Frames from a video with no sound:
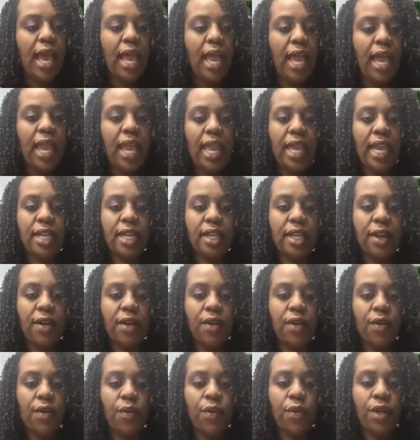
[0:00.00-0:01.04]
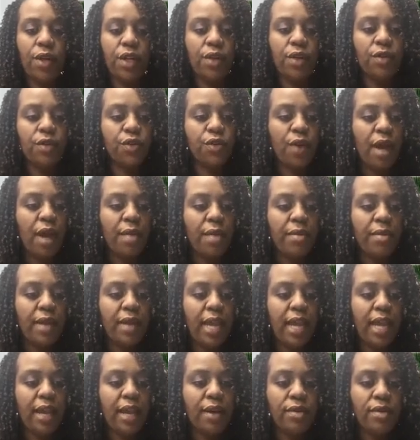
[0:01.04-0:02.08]
And when you drop
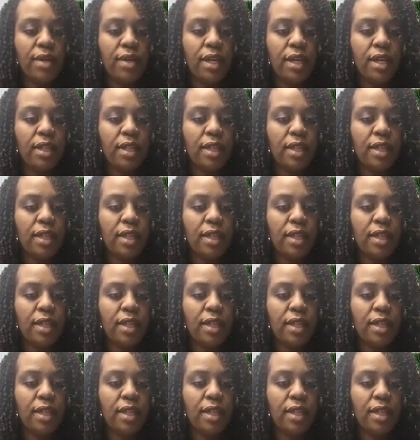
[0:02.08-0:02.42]
down,